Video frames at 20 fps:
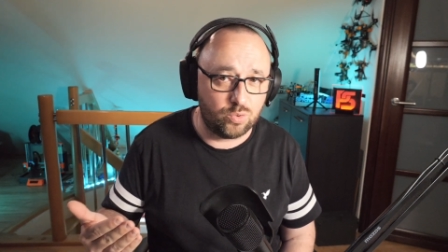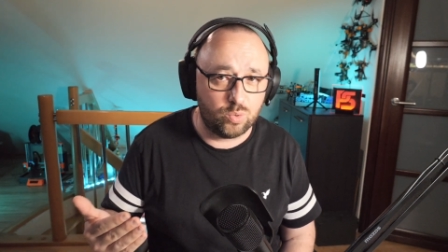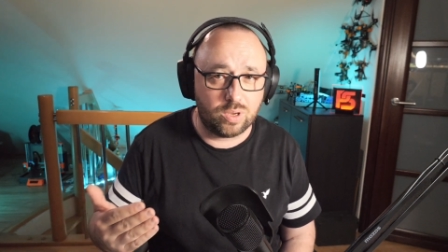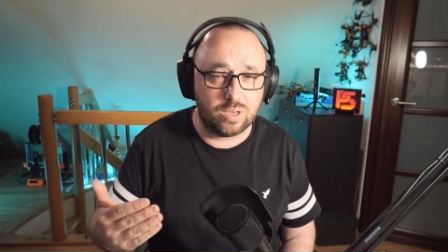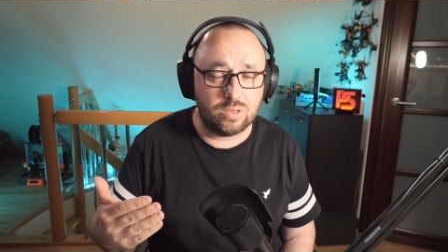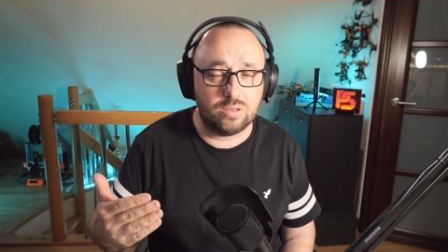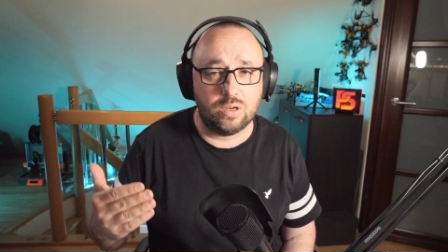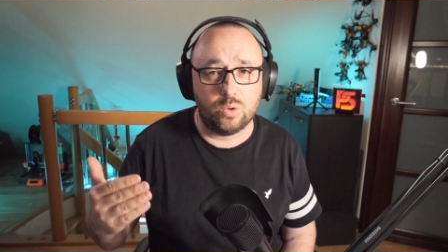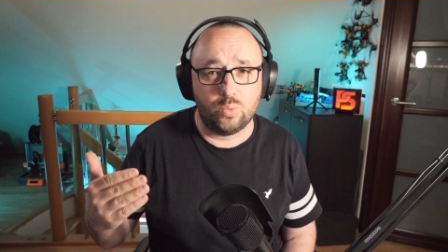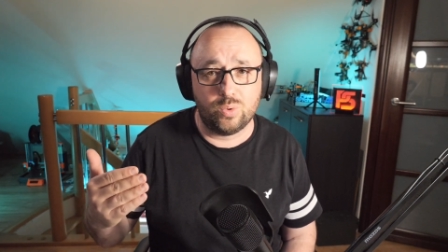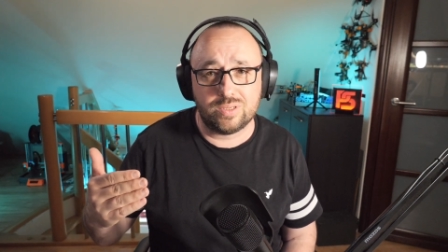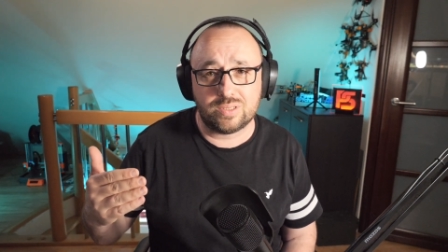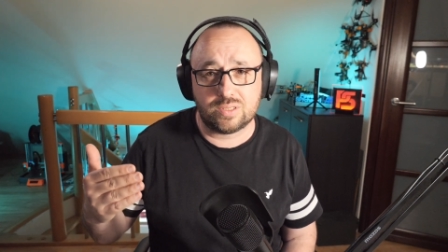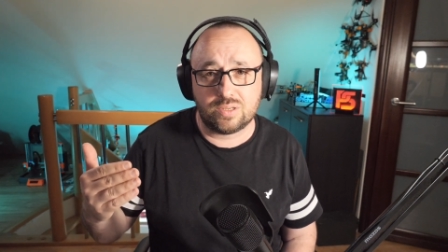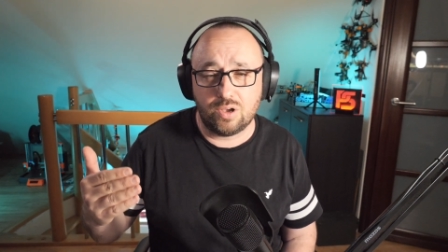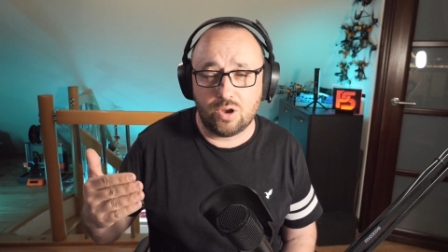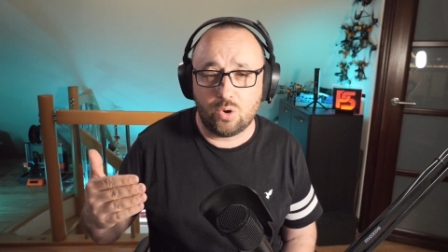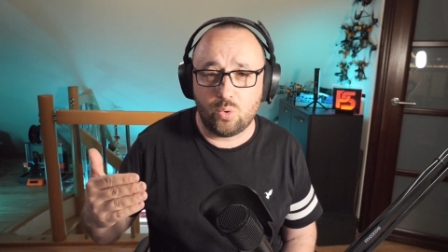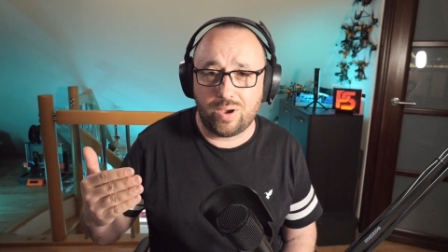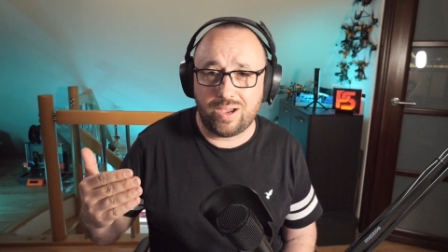we can always
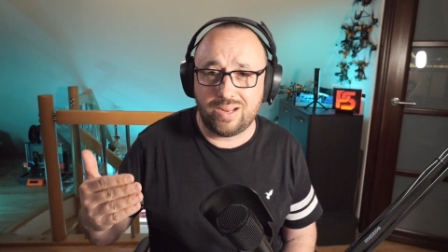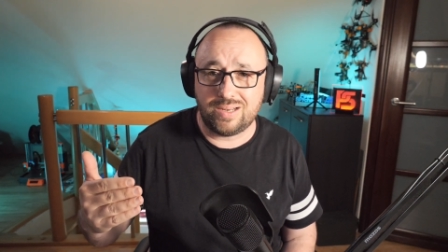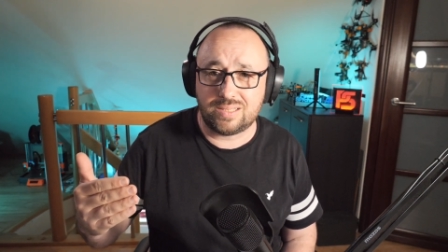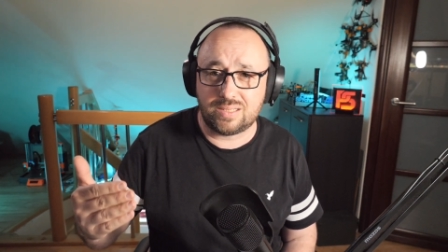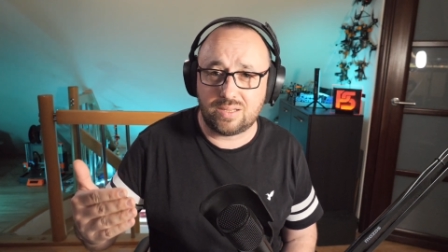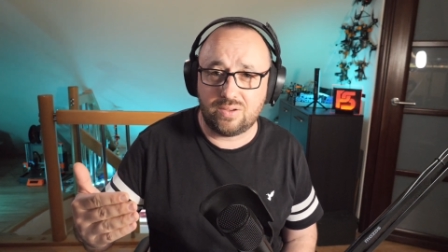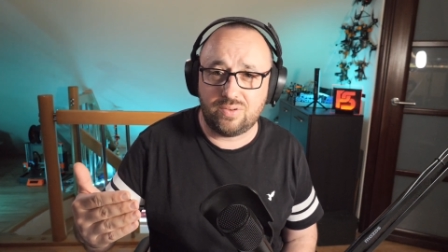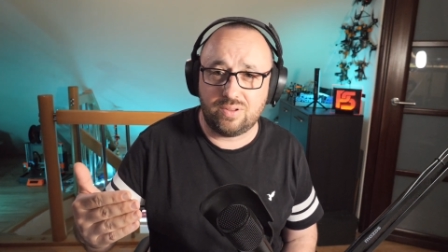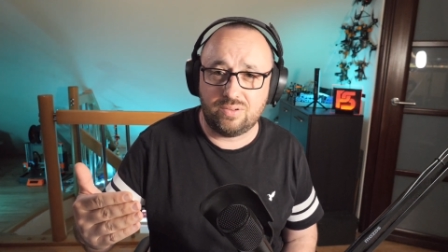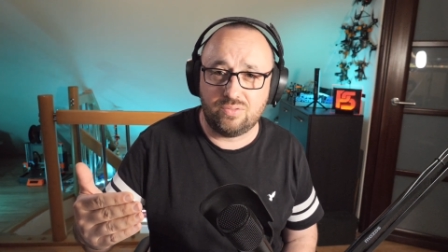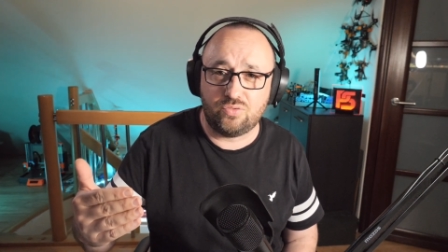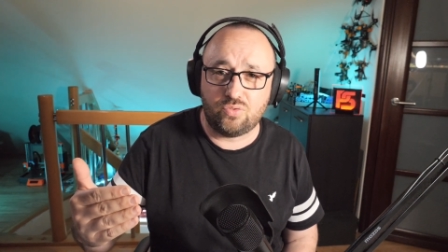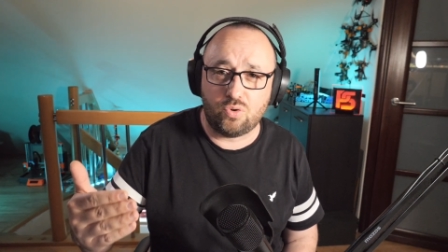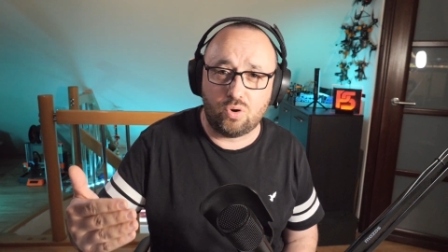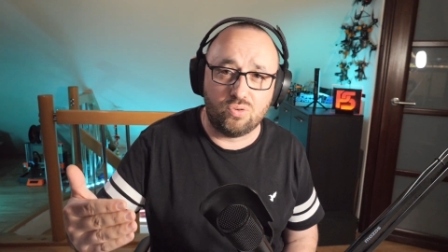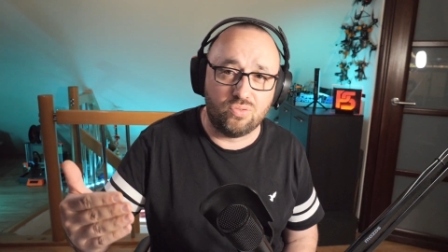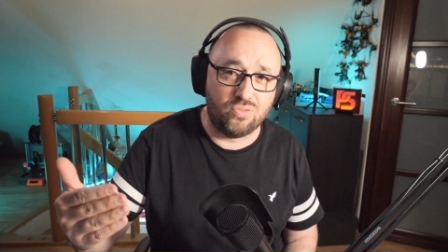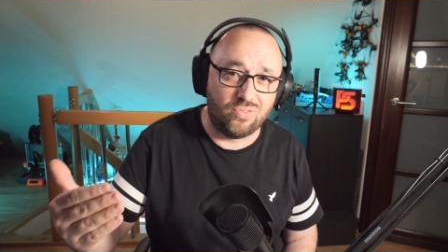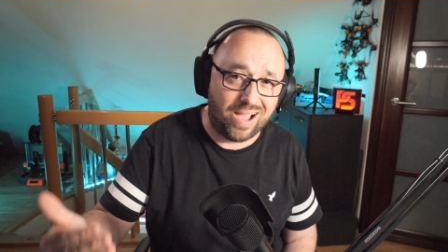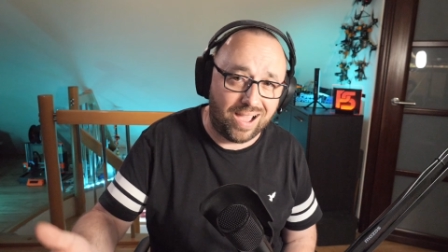go
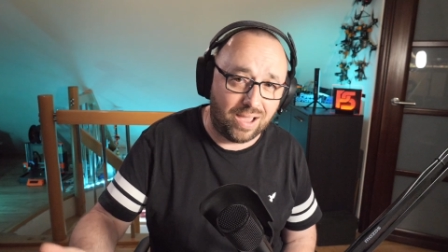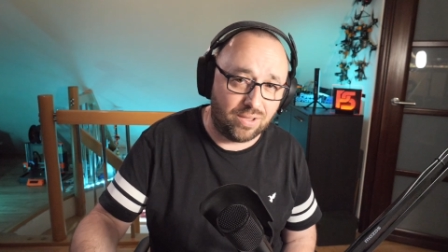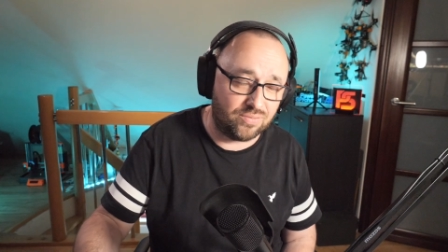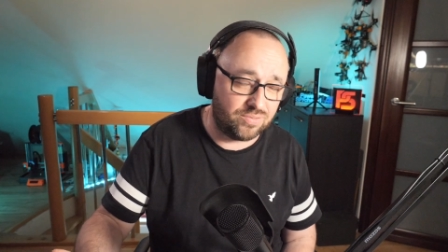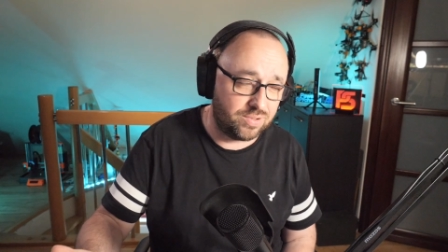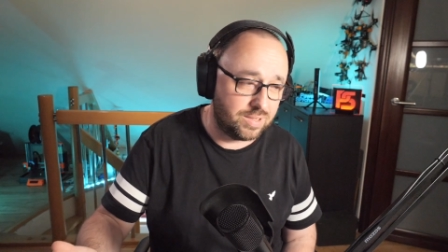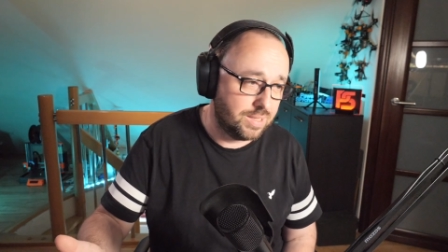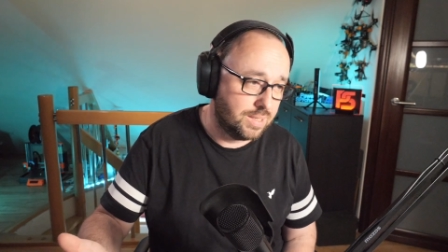H745